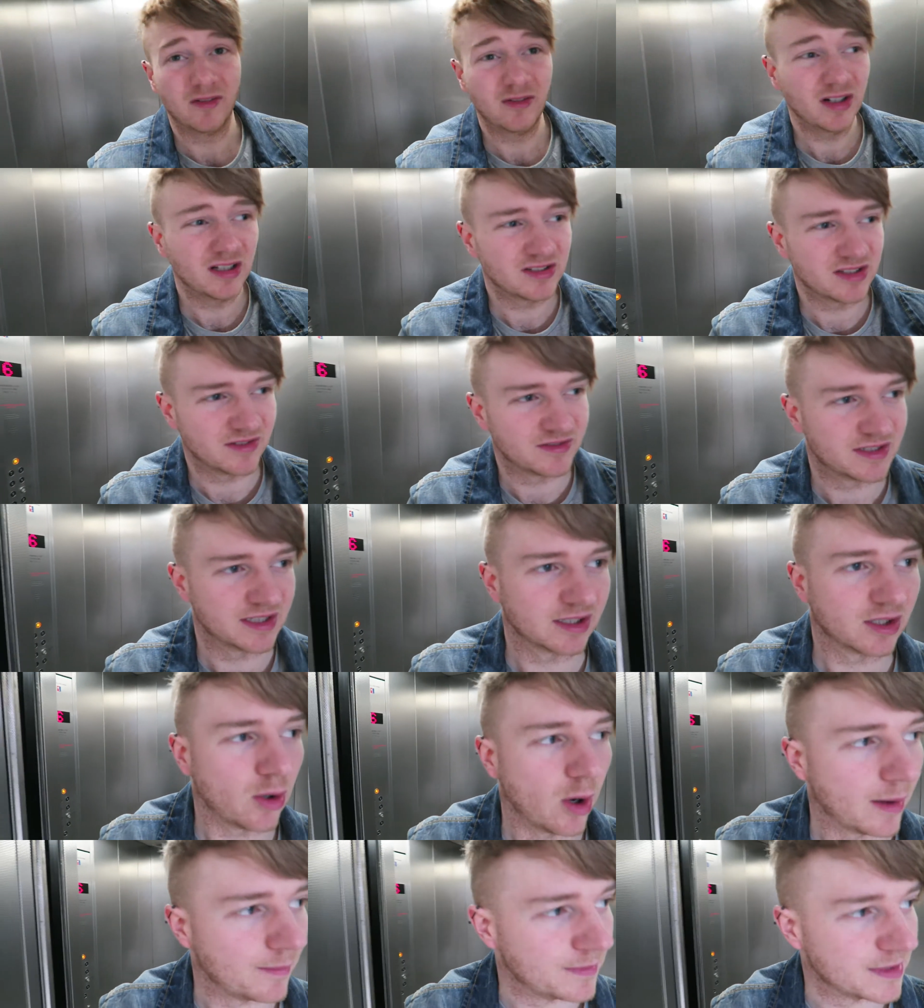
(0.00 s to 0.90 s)
realized I've seen
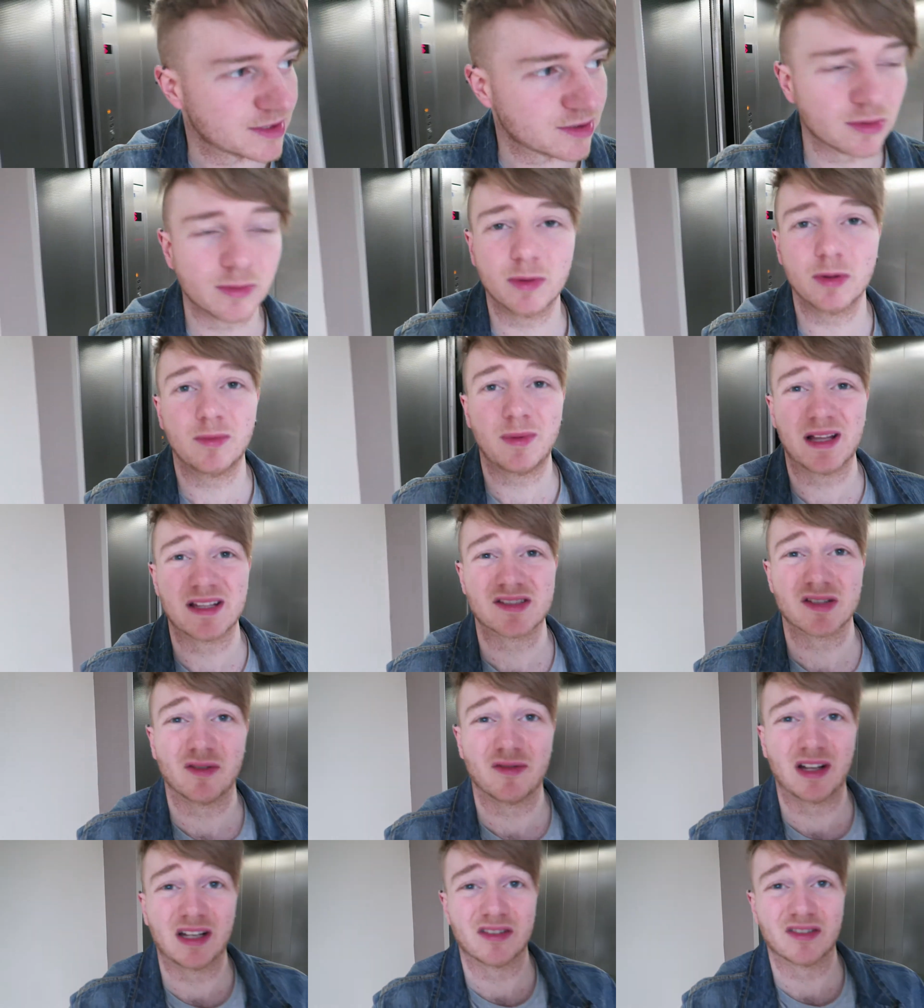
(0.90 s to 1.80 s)
quite miserable about this
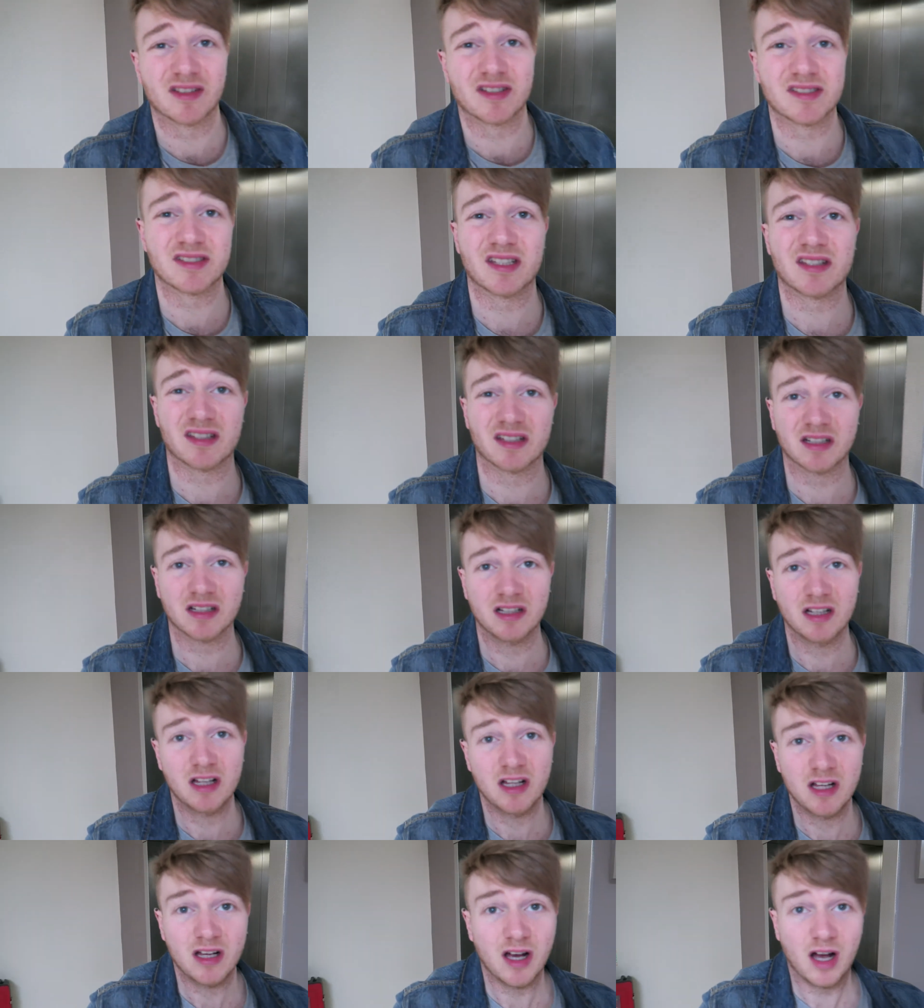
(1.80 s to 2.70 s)
whole Valentine's Day thing.
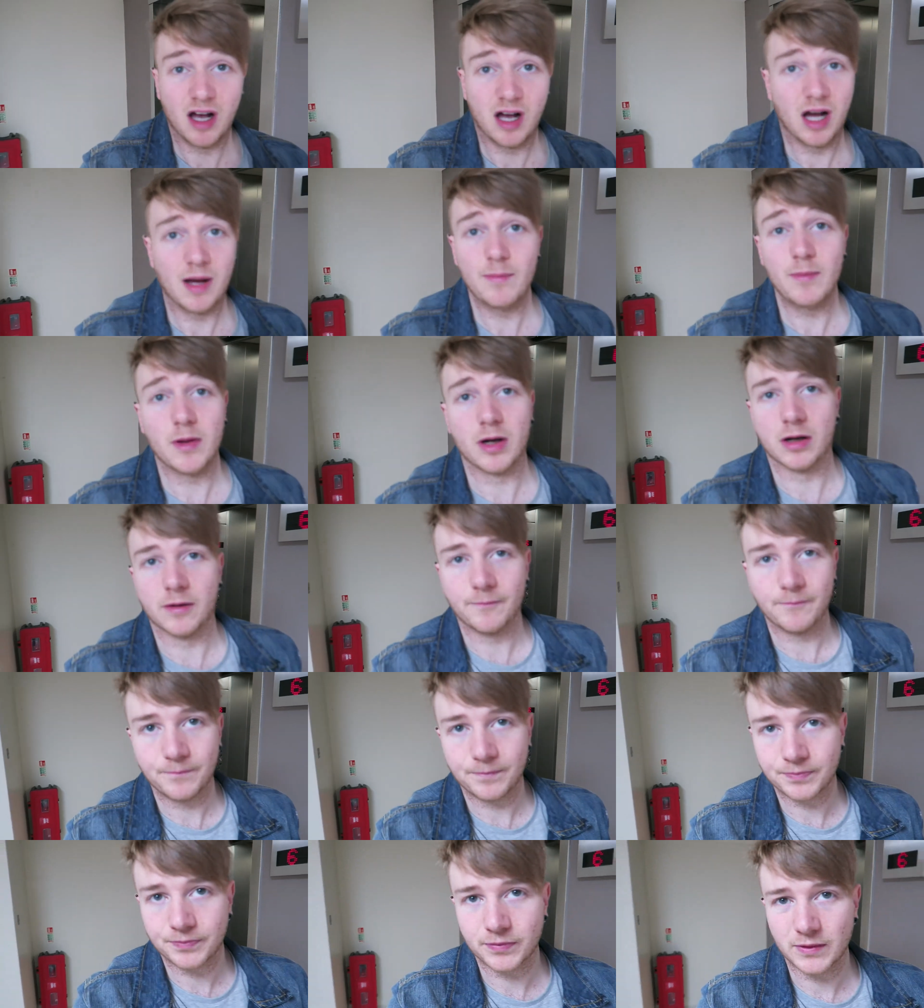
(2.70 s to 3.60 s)
I'm not.
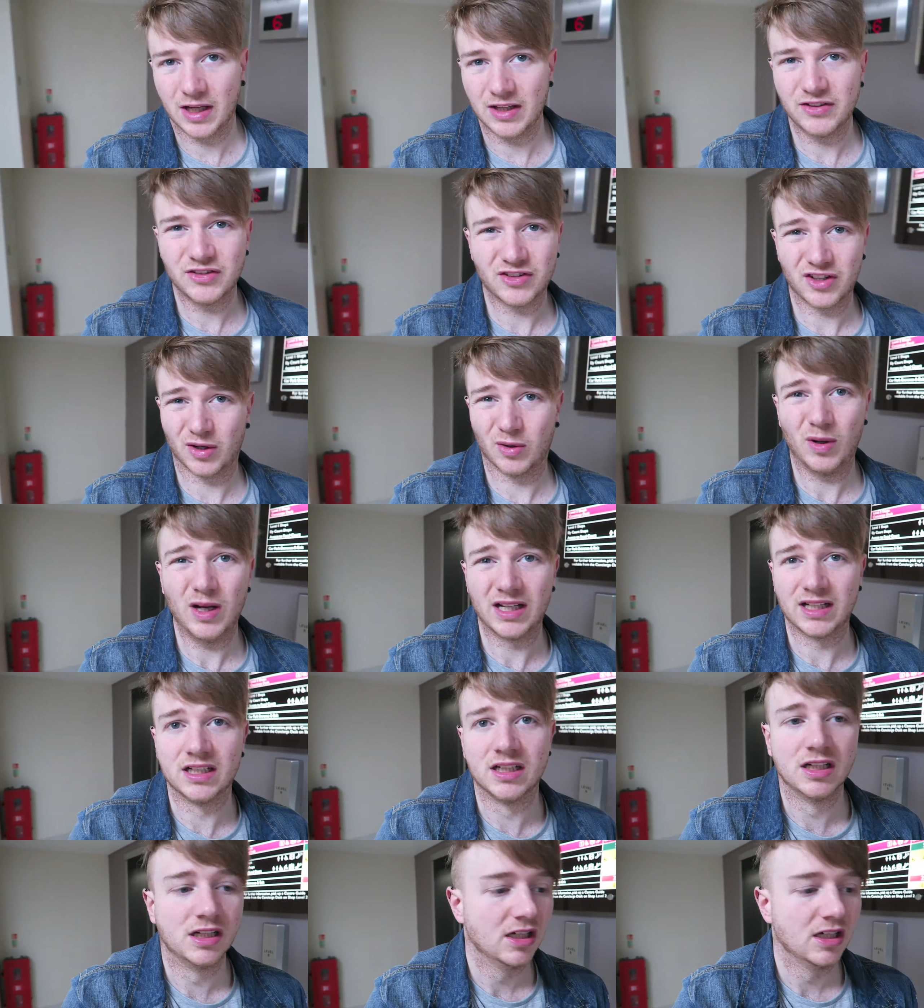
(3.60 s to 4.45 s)
I just don't know why.